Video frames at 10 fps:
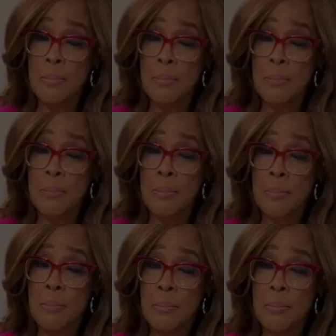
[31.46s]

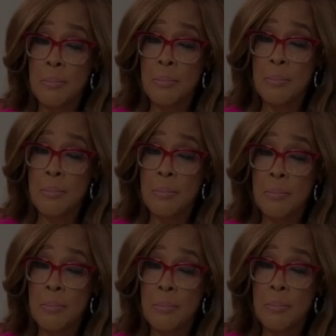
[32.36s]

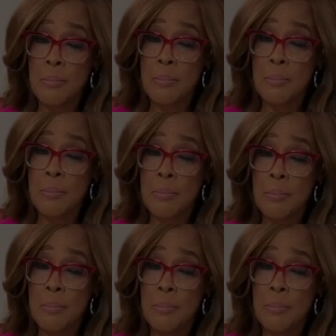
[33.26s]
(silent)